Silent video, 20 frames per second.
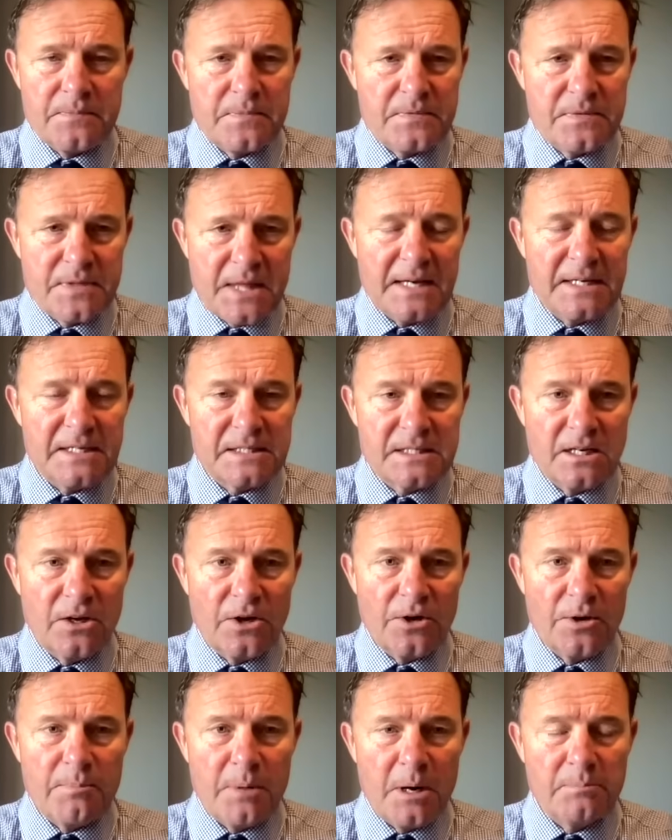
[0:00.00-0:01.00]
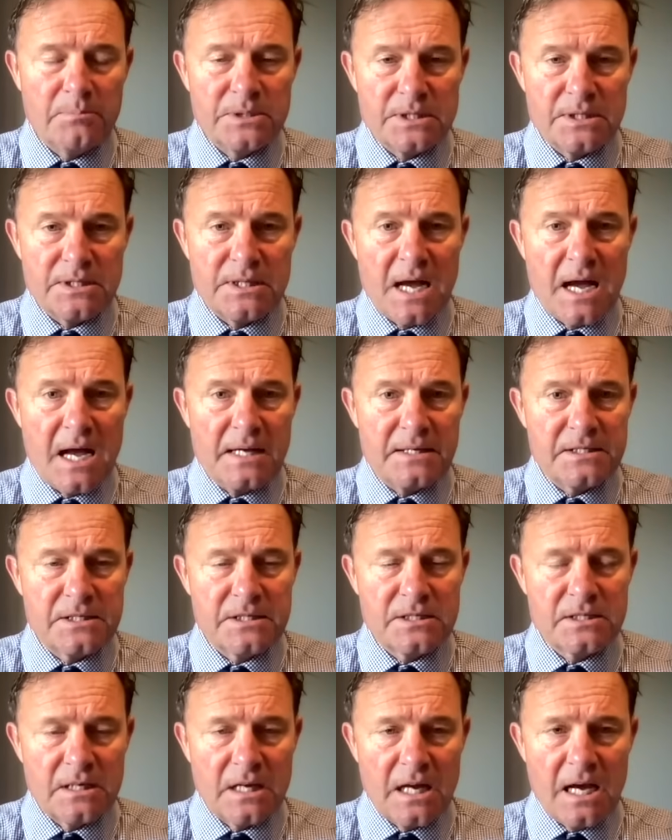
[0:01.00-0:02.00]
that is a lot of mums and
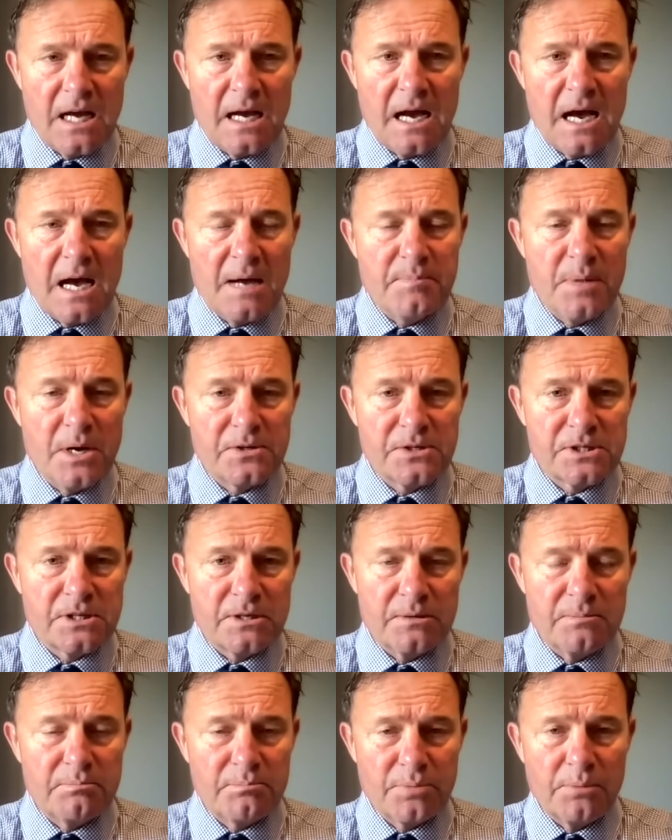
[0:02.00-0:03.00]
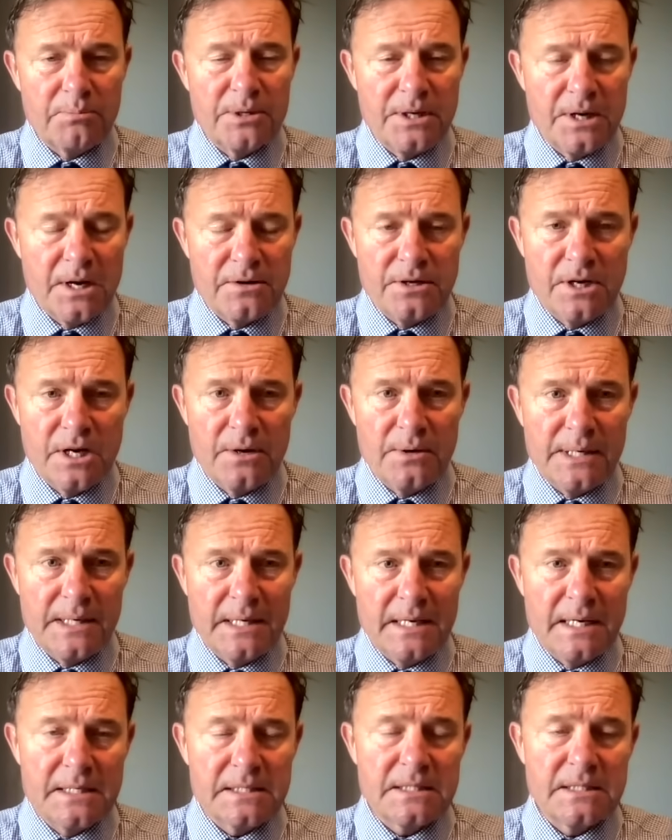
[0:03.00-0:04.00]
dads, and most of them probably don't know it
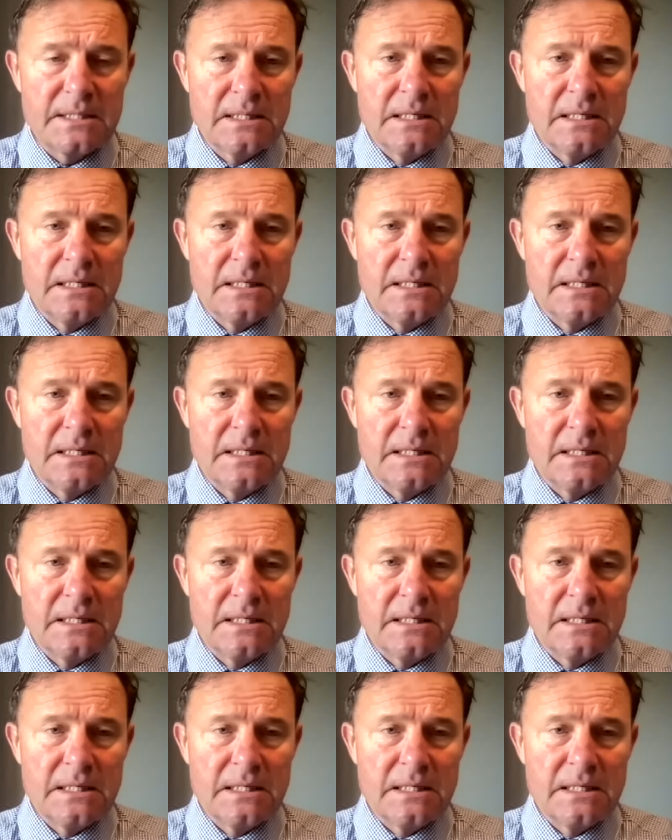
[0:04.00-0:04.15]
yet.